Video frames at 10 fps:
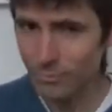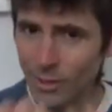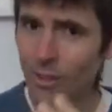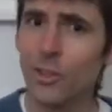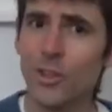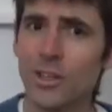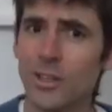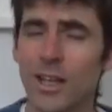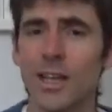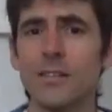Third
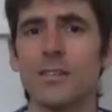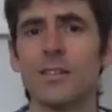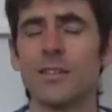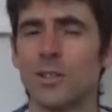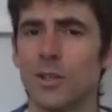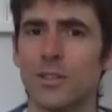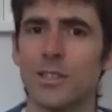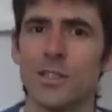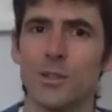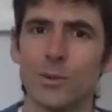line
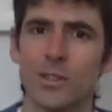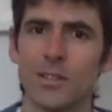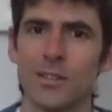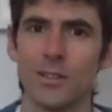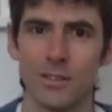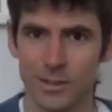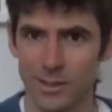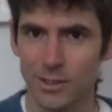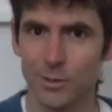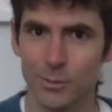continues the
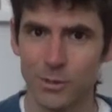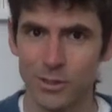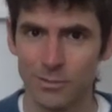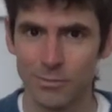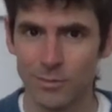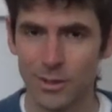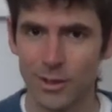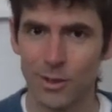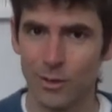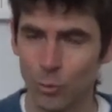description
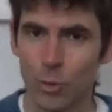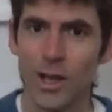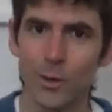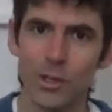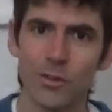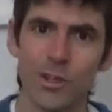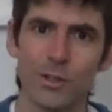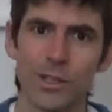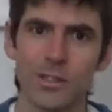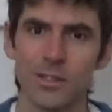of why we are
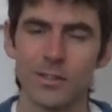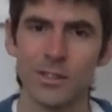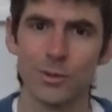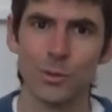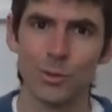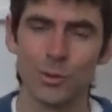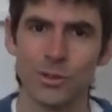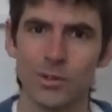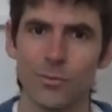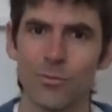venerating these
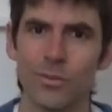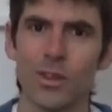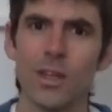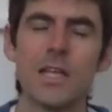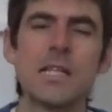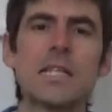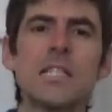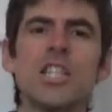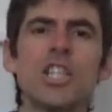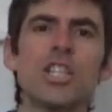gurus.
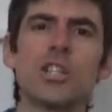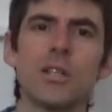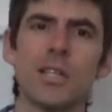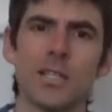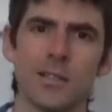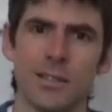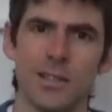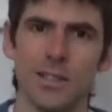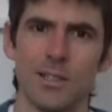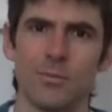
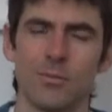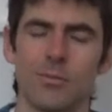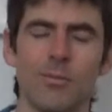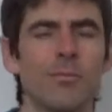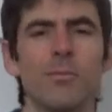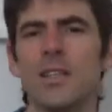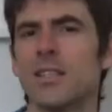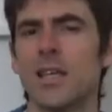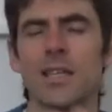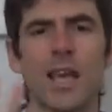Nishreyase,
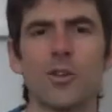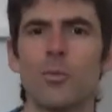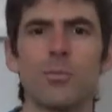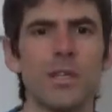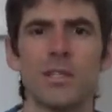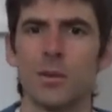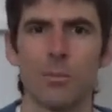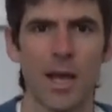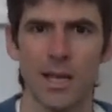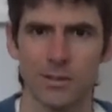means they cannot be
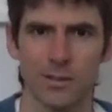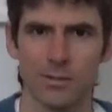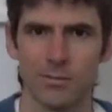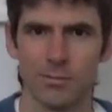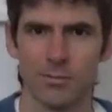surpassed.